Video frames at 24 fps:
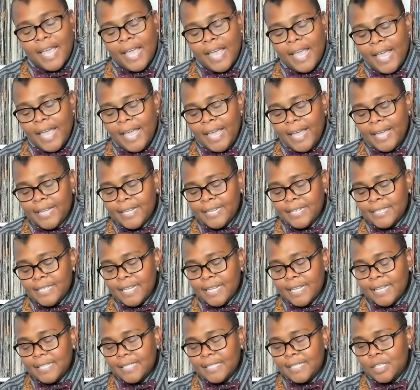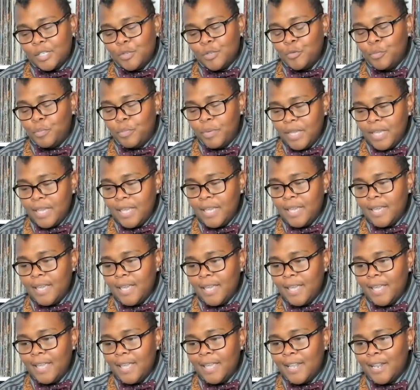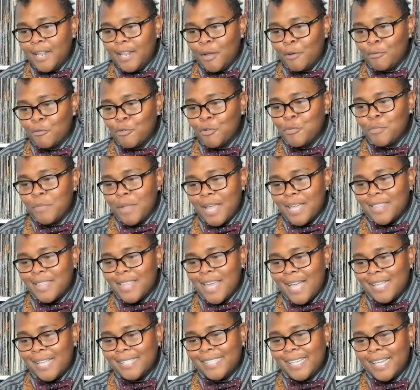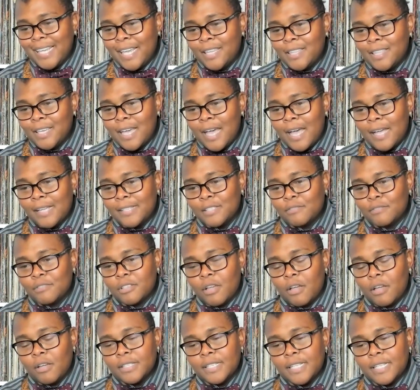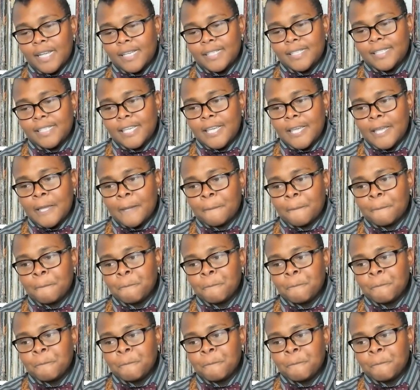And to be in a room like that, singing the kinds of songs that I sing,